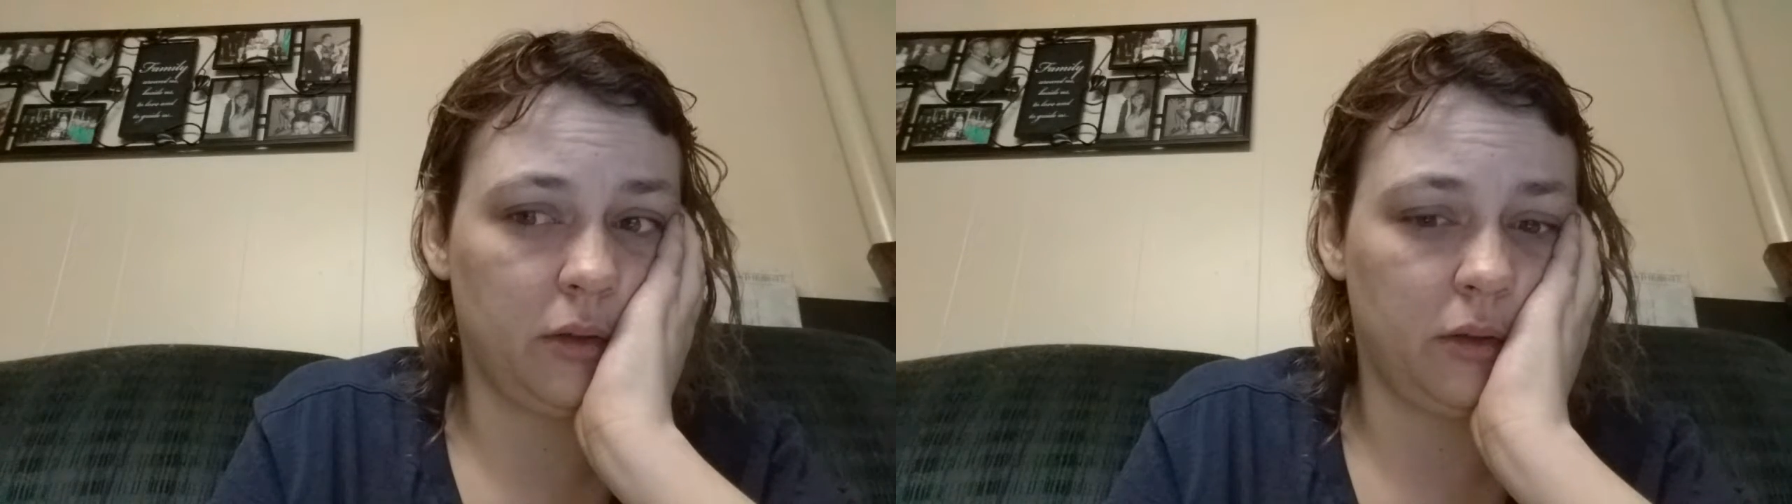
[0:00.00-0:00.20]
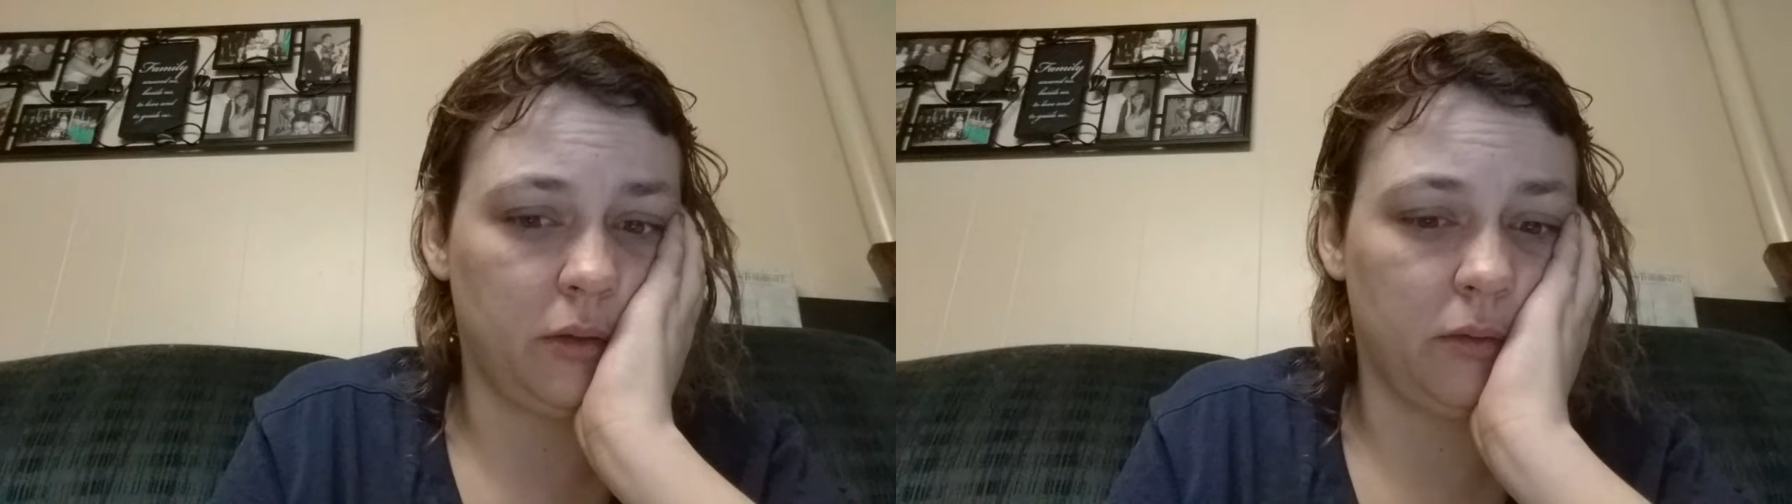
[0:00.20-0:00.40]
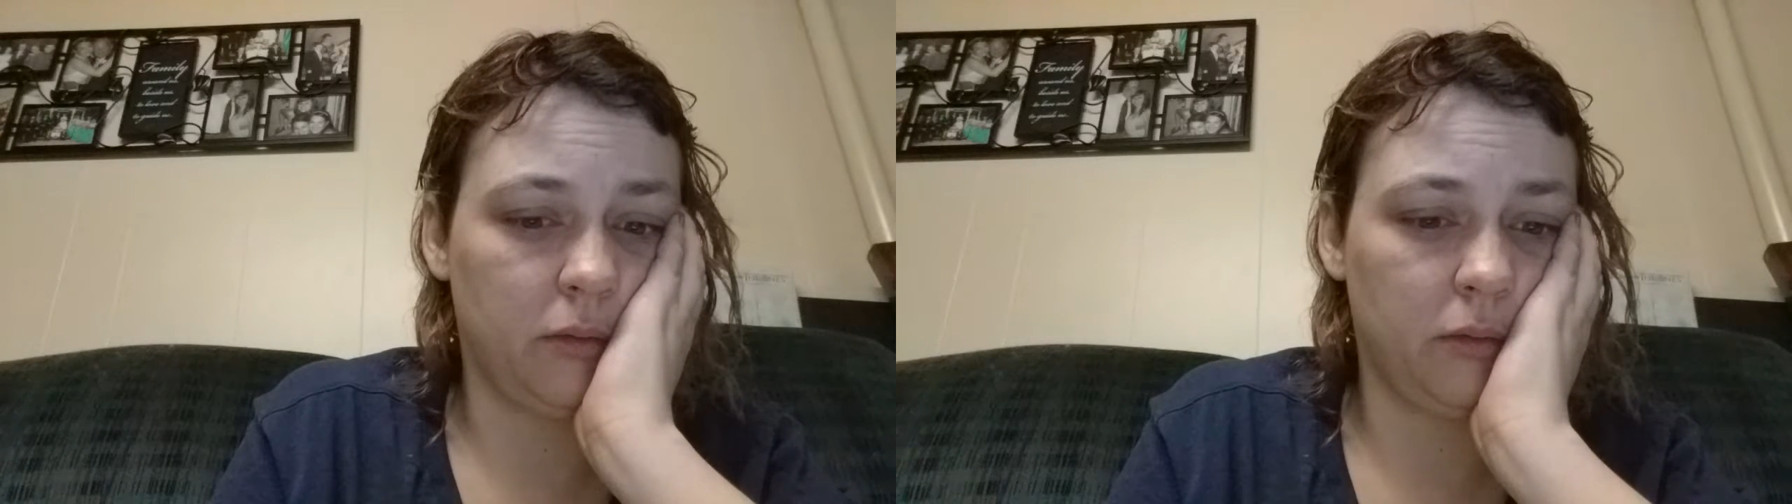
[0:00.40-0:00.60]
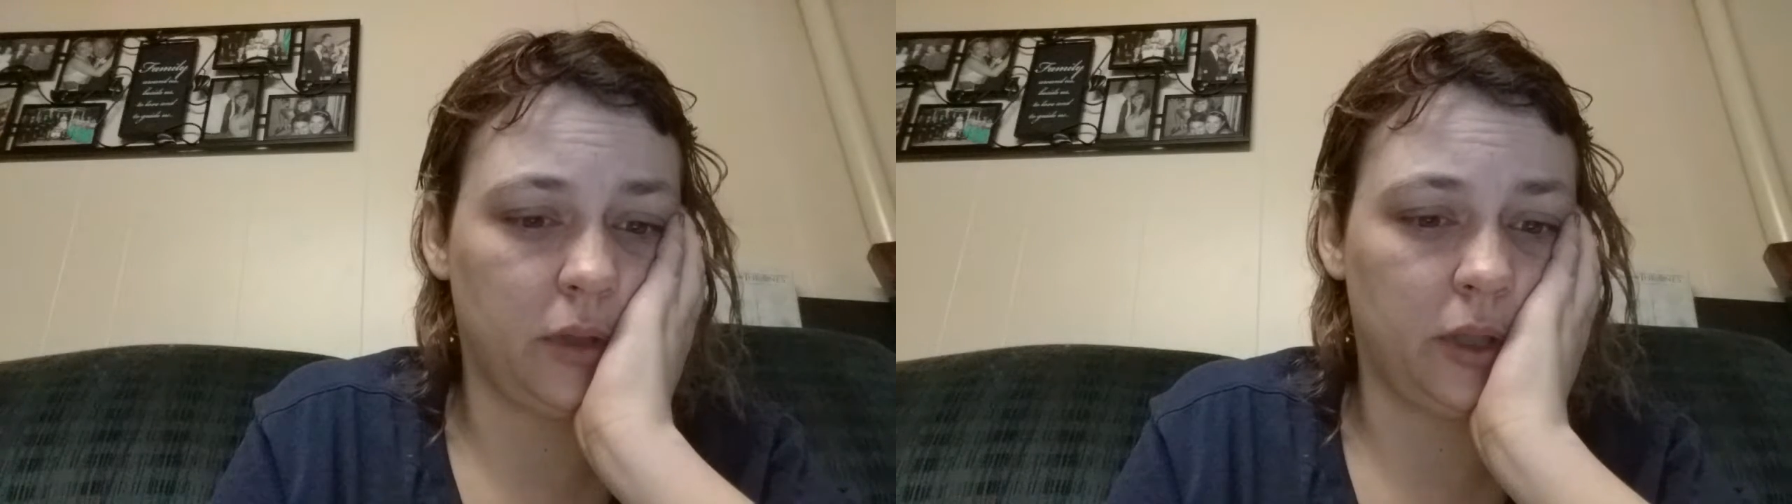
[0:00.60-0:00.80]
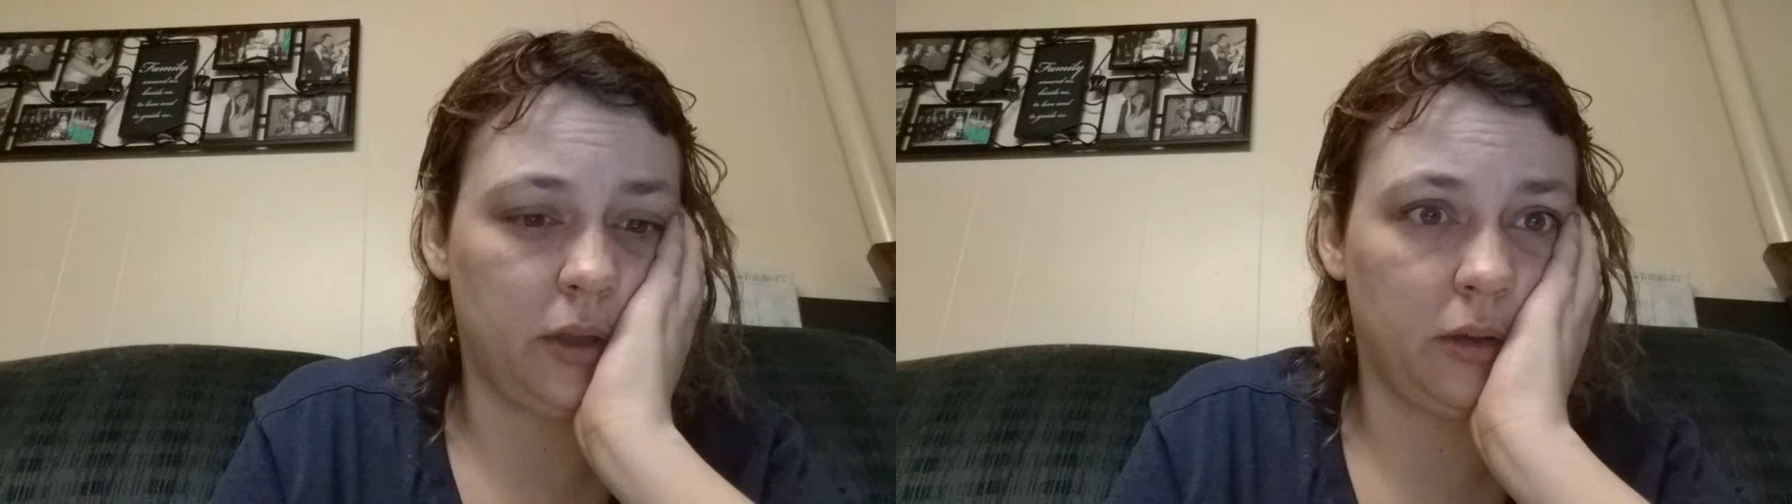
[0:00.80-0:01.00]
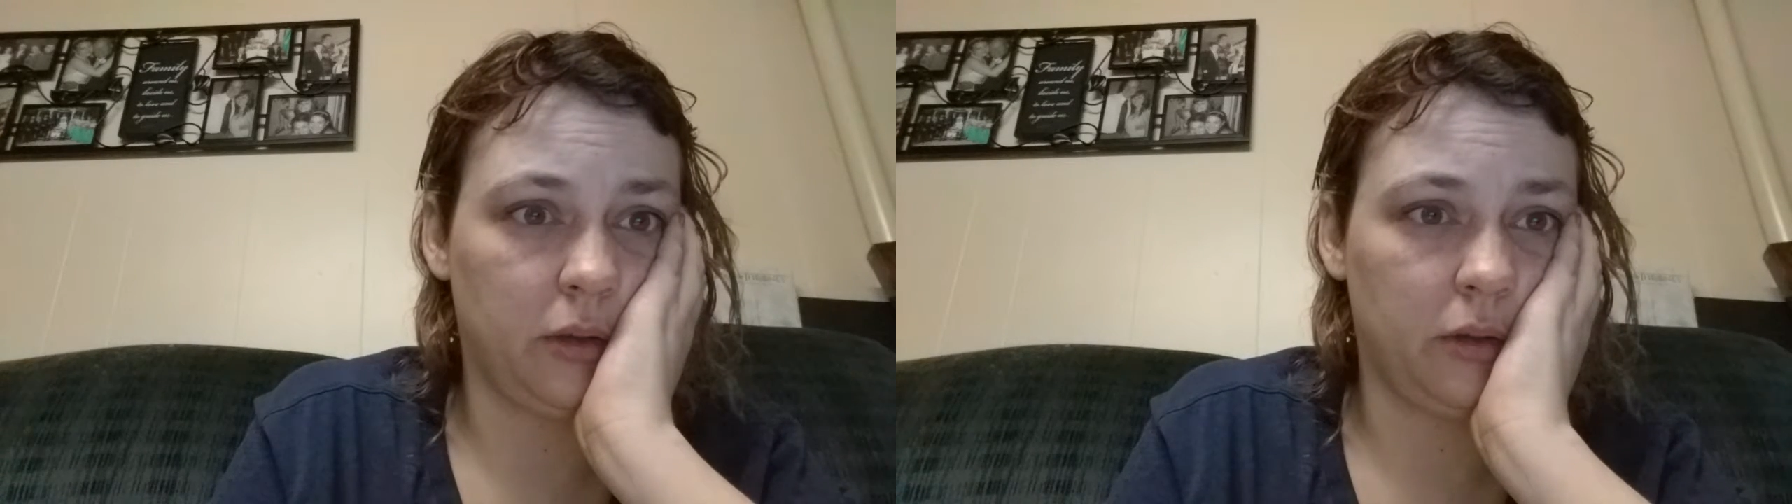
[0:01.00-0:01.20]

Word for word: you know like